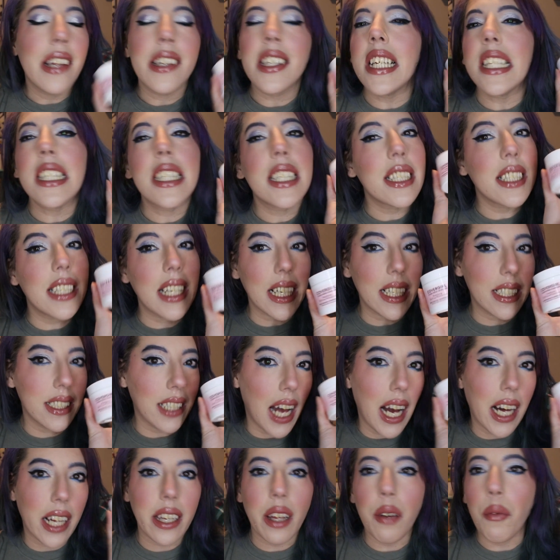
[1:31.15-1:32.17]
This is
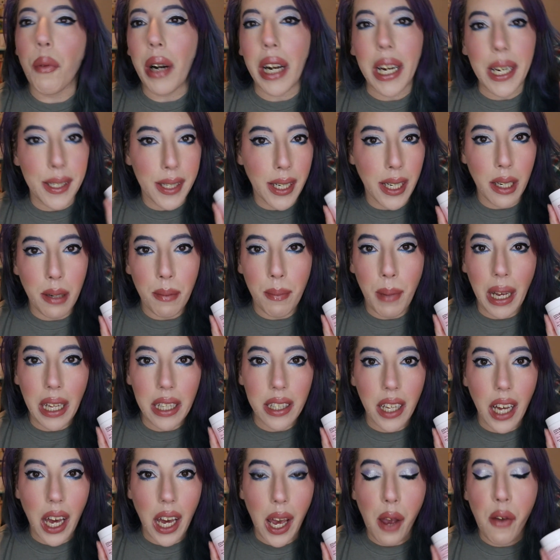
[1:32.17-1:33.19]
exactly what I need in my
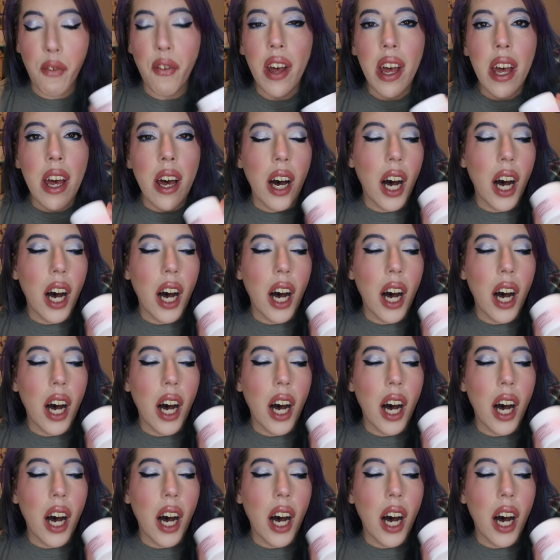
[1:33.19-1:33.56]
life.